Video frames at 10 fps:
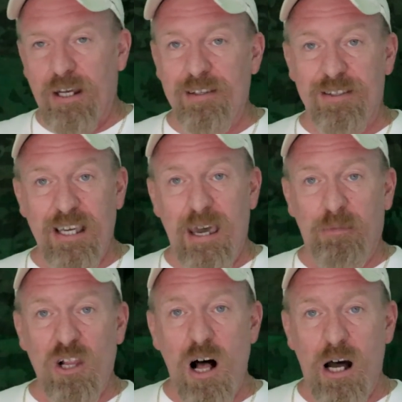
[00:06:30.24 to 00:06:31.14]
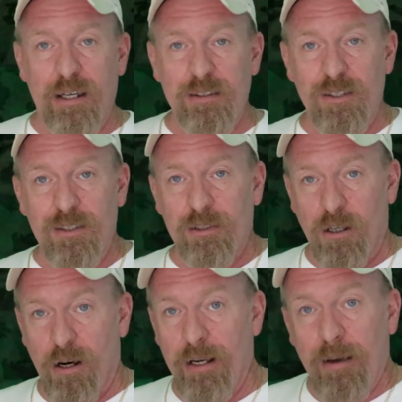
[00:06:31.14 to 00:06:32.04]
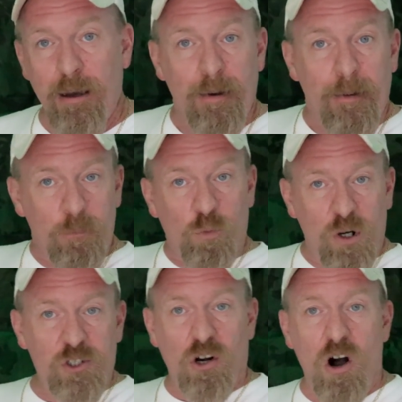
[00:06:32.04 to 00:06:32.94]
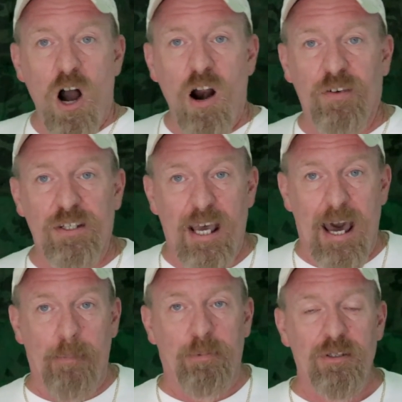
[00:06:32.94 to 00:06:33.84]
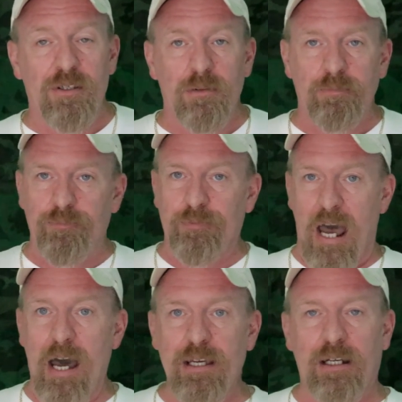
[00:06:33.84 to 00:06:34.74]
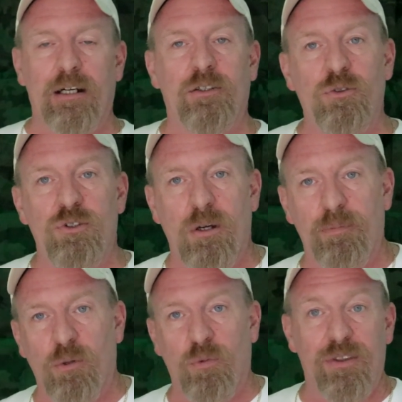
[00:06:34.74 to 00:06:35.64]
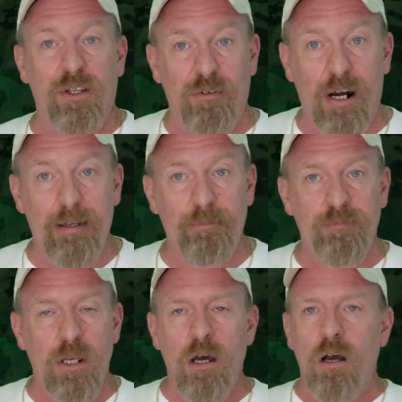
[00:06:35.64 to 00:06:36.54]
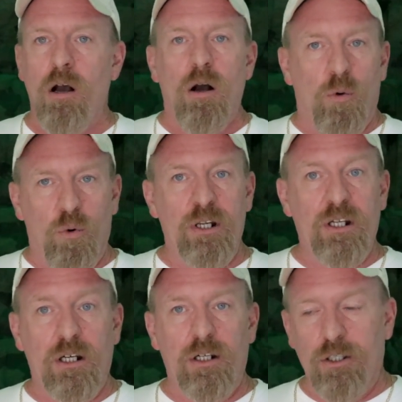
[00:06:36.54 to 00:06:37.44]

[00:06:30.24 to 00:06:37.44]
that same lines, all right, once your harvest happens, now you got to do something with it, right? What are you going to